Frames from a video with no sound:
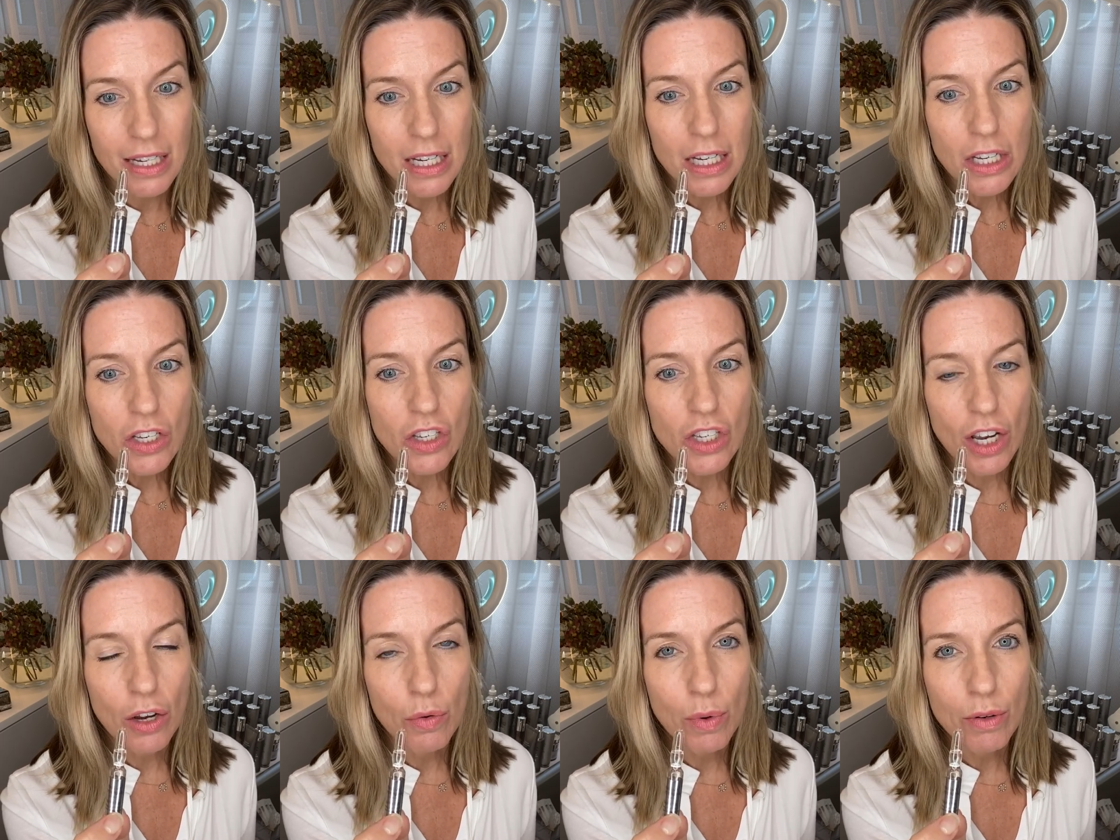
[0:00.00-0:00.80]

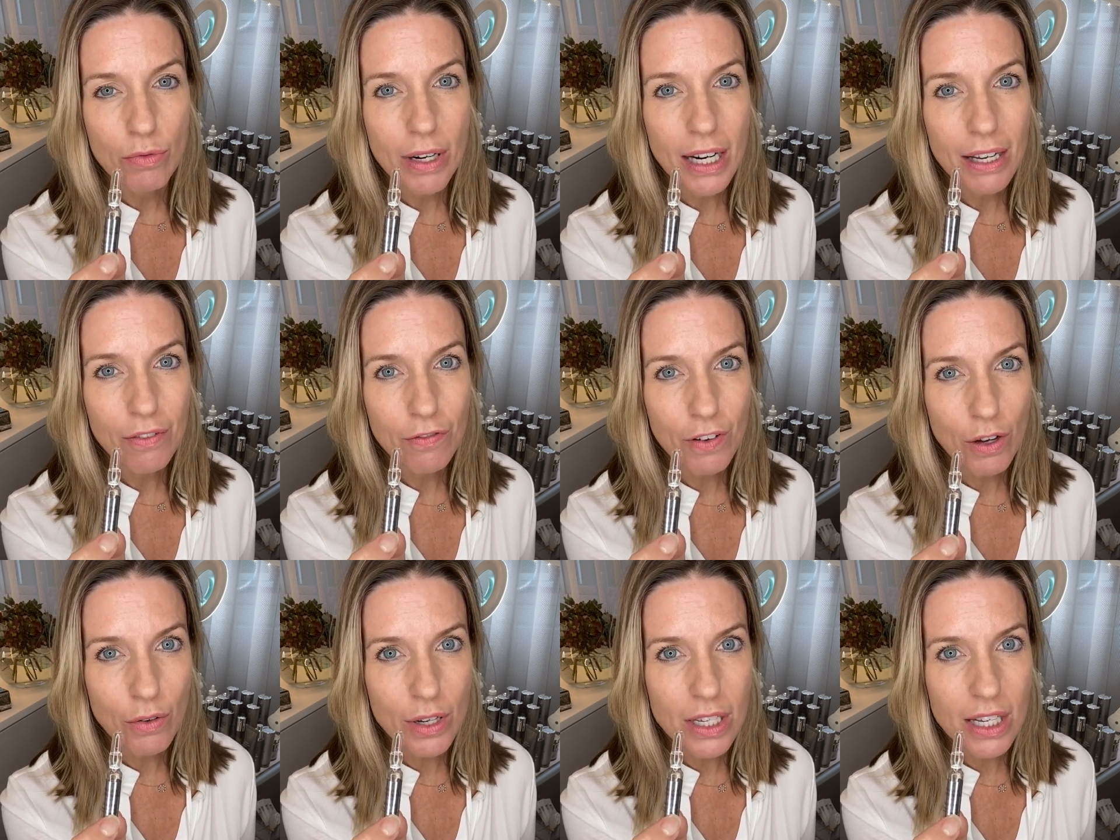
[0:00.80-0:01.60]
So we're really
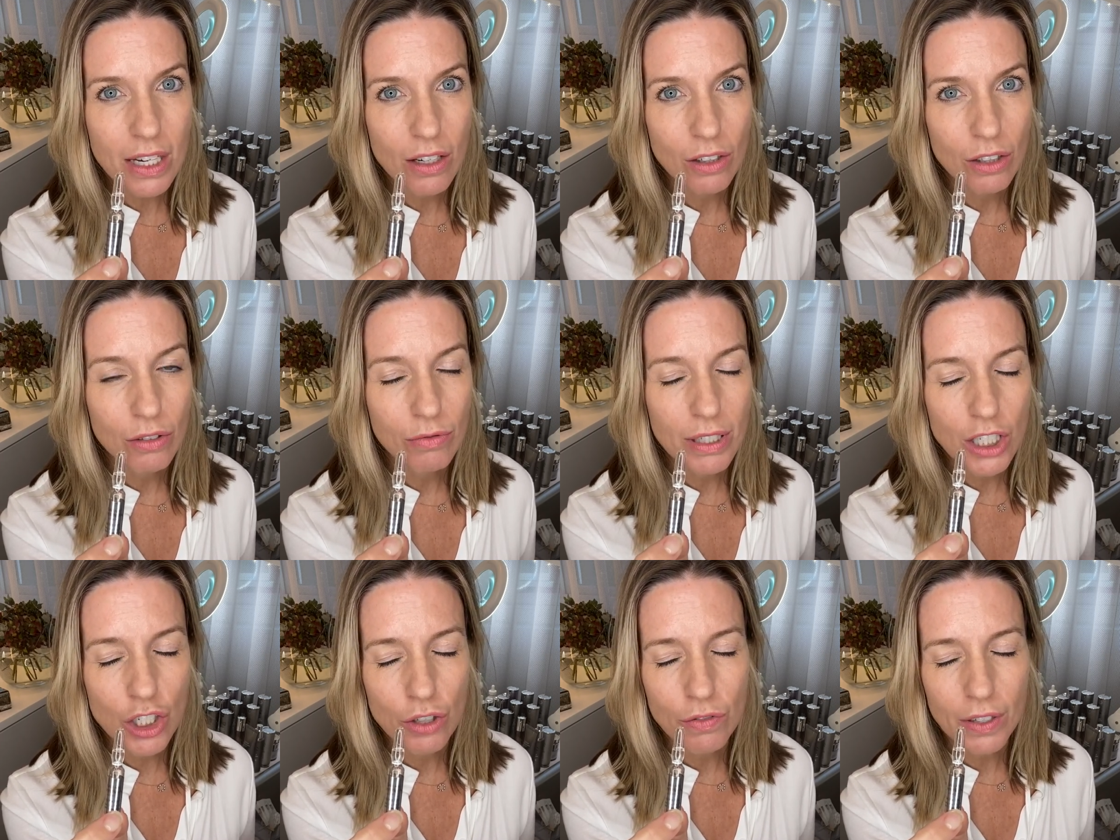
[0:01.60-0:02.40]
focusing on the
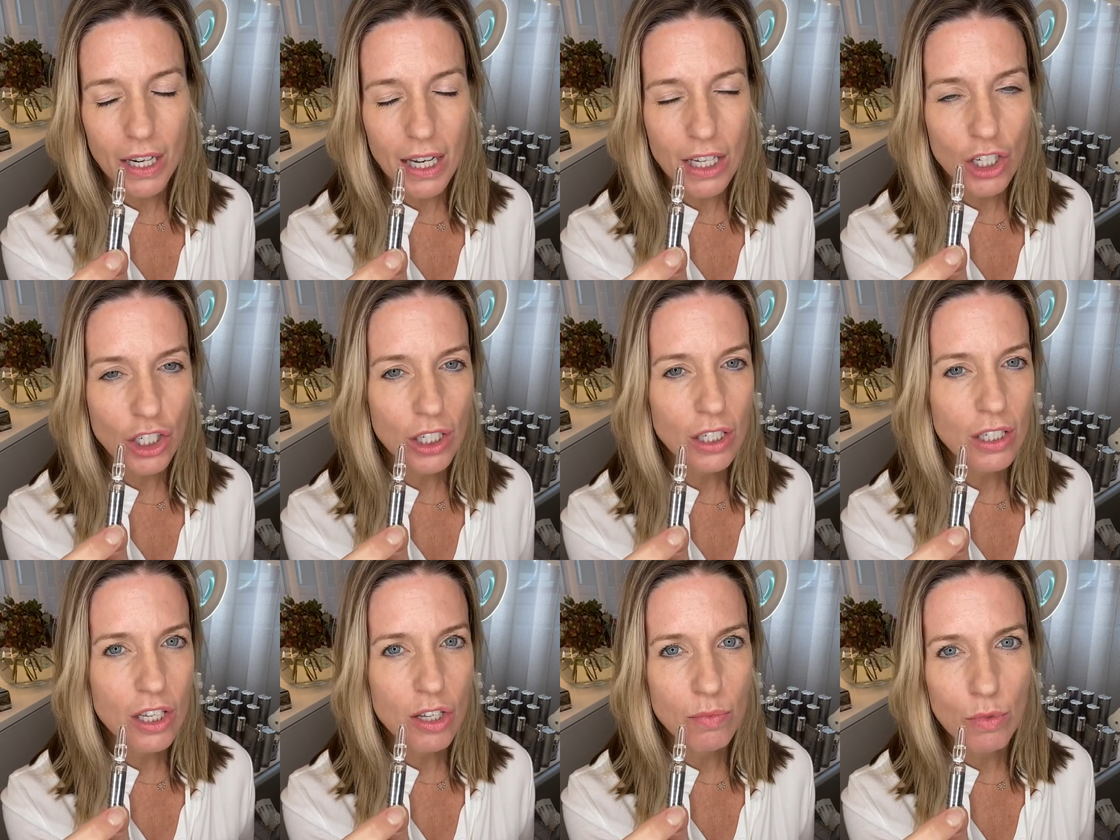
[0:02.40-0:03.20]
rejuvenation,
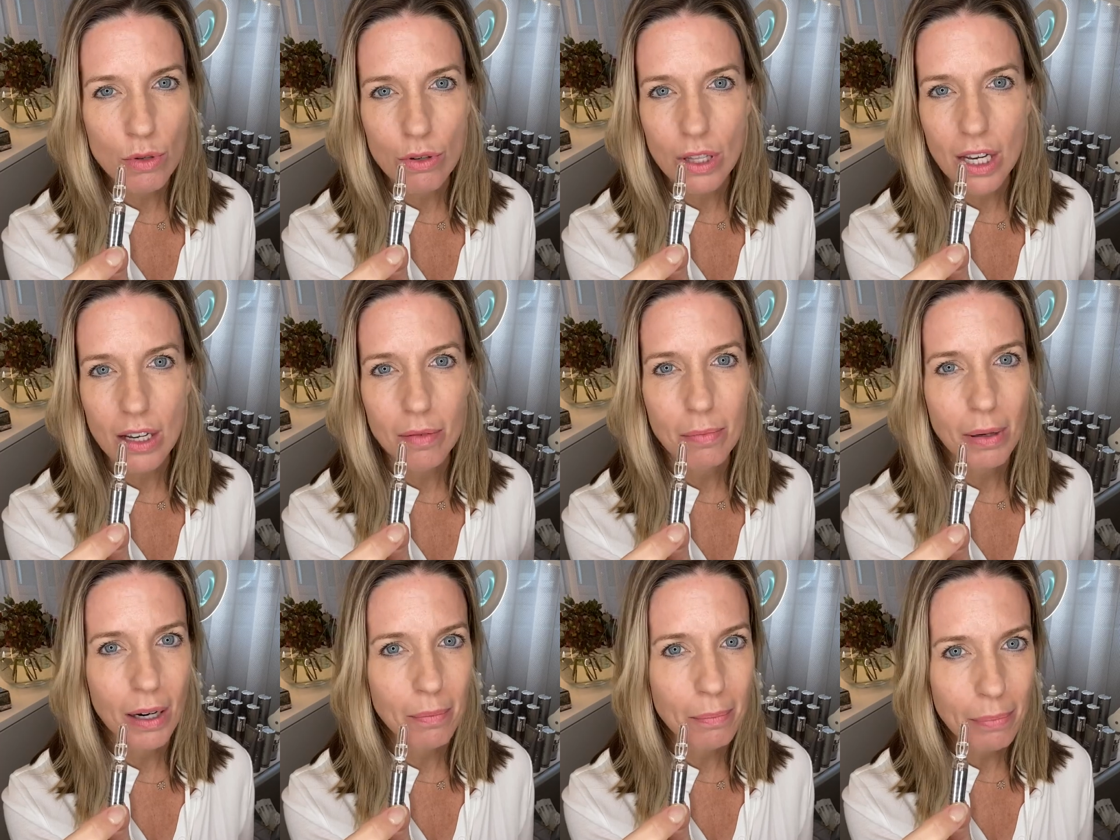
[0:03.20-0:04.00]
smoothing,
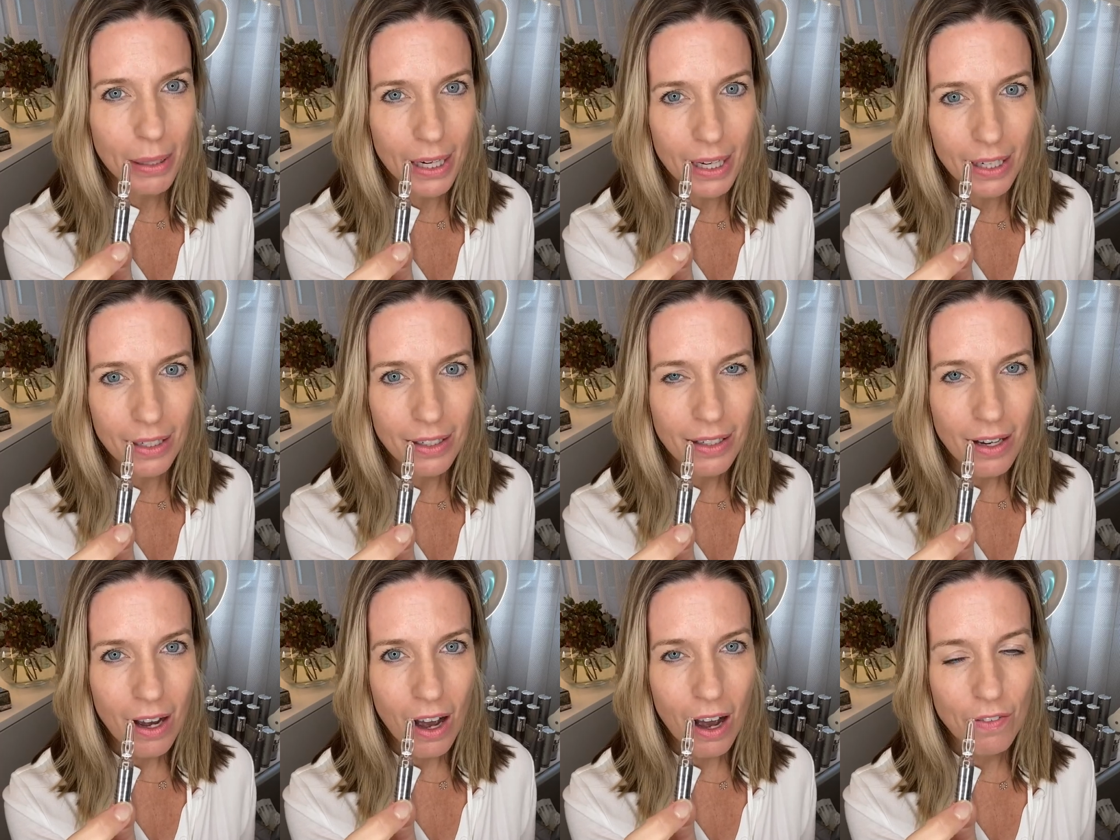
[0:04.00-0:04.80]
plumping
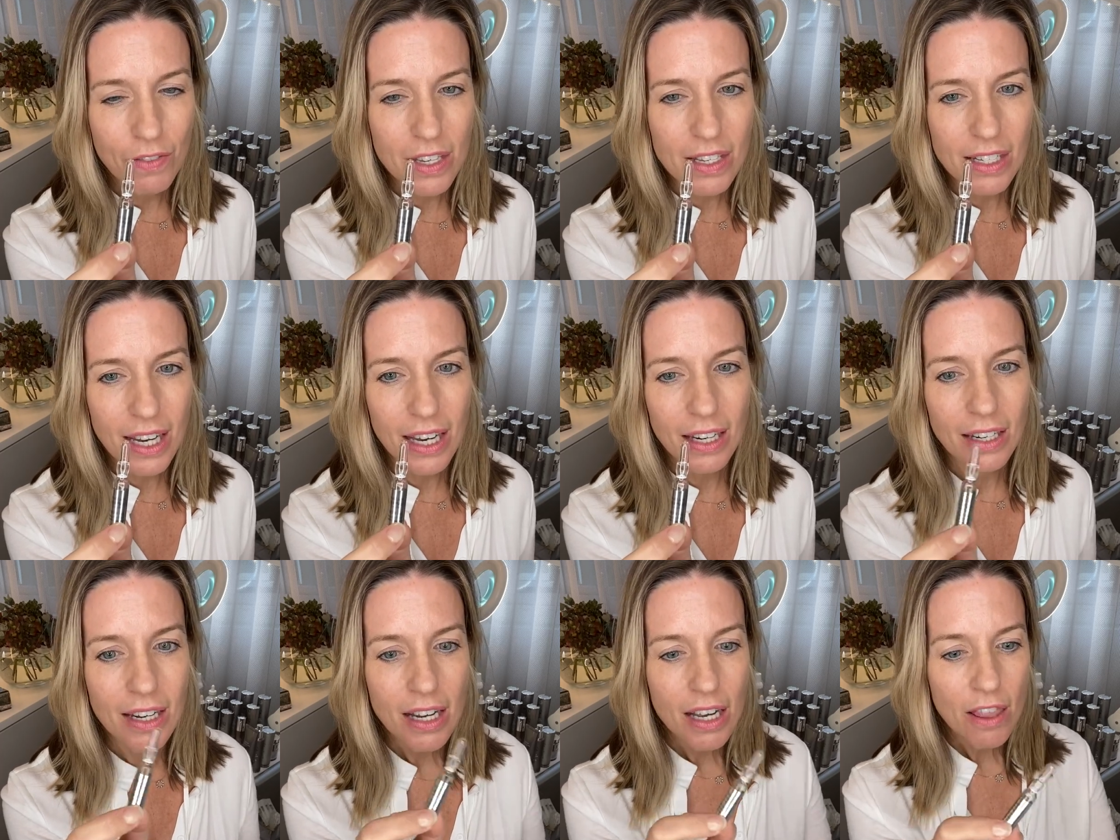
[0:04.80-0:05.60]
of the skin.
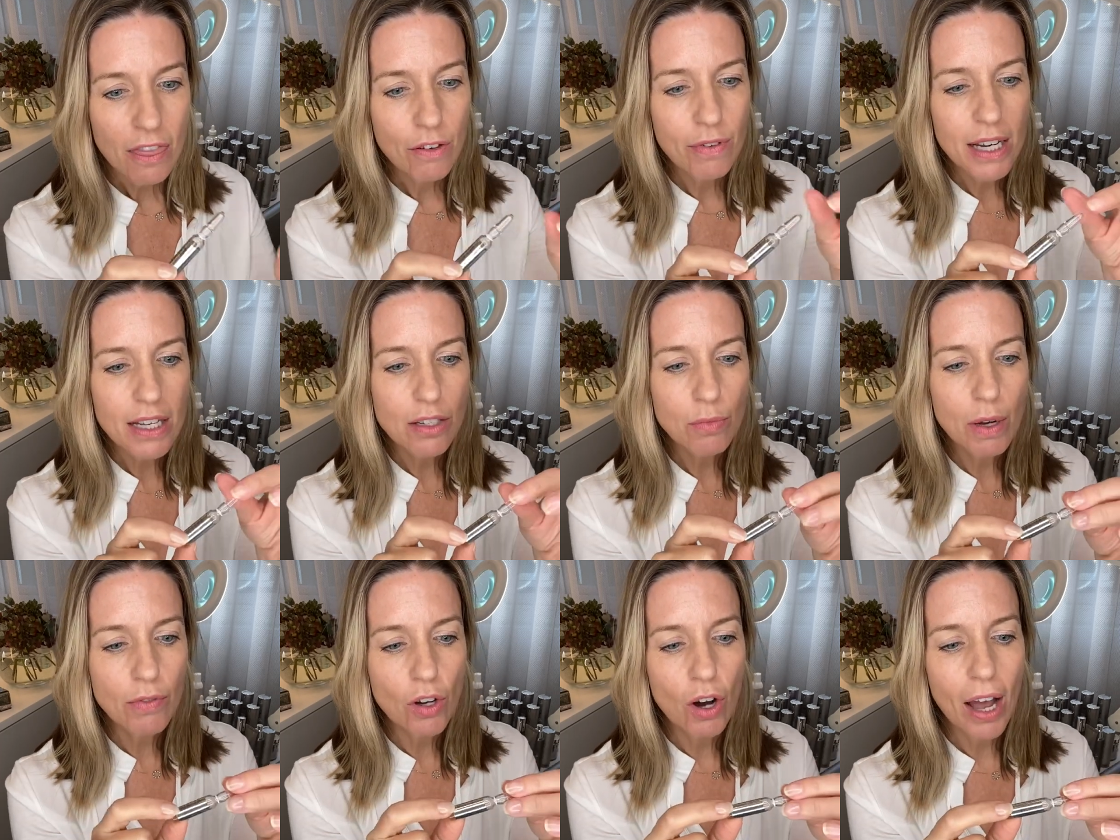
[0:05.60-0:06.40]
The reason
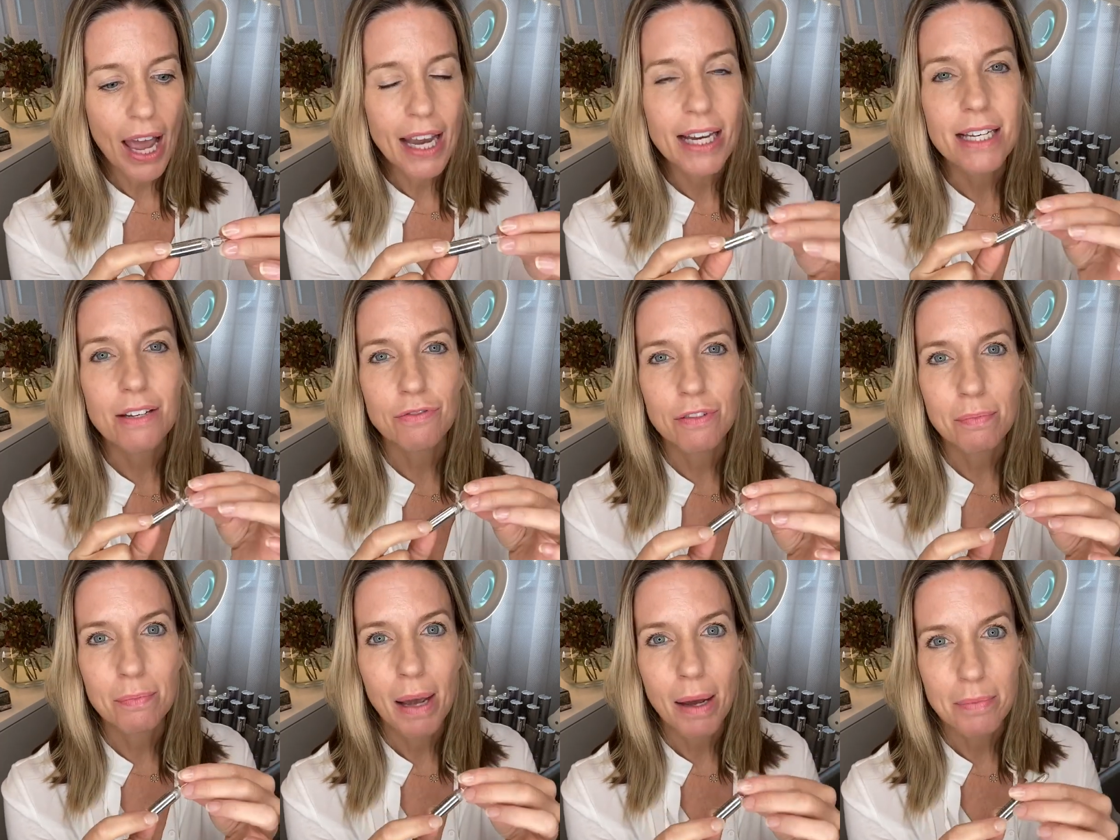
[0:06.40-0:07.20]
we've got 8 different
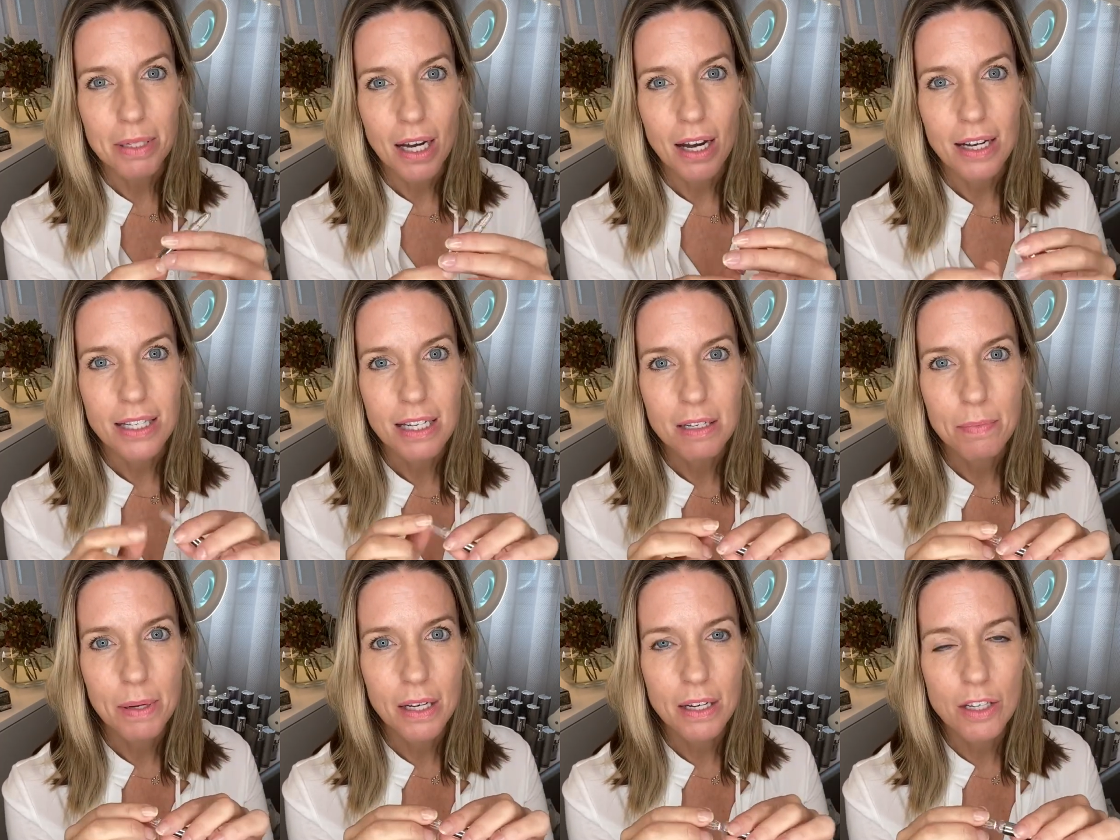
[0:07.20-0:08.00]
peptides is
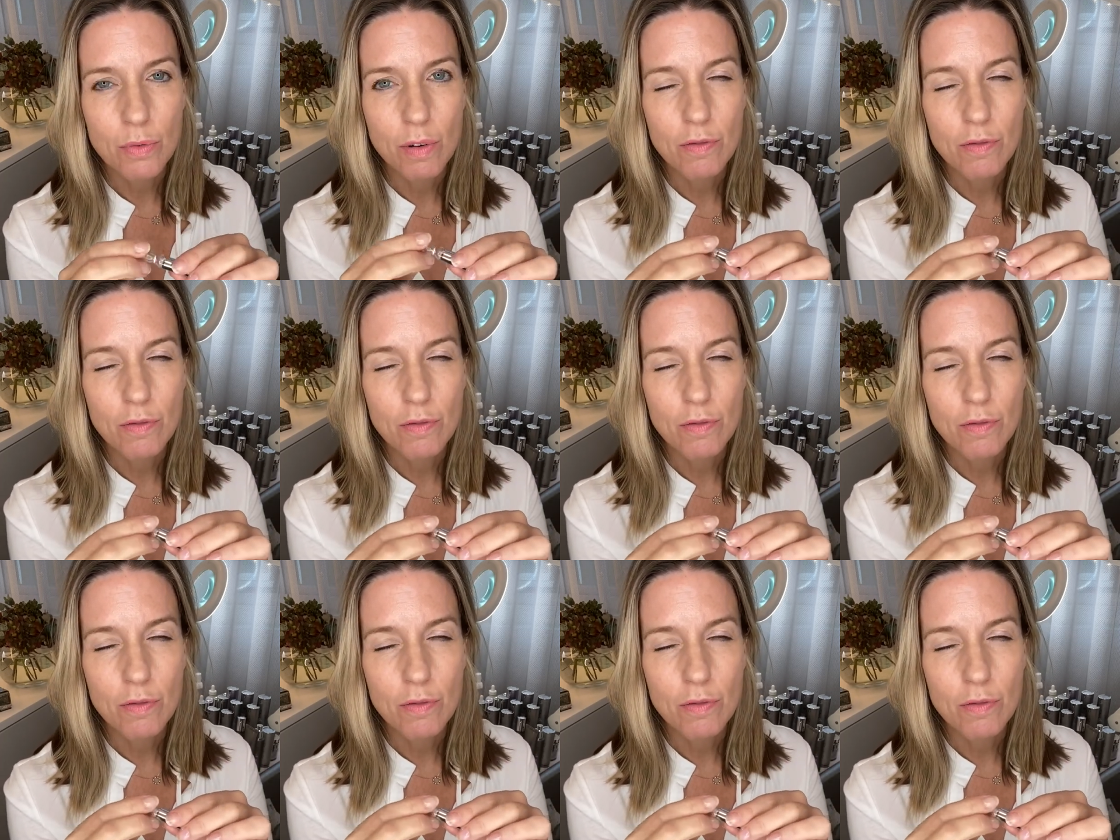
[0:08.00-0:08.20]
because we've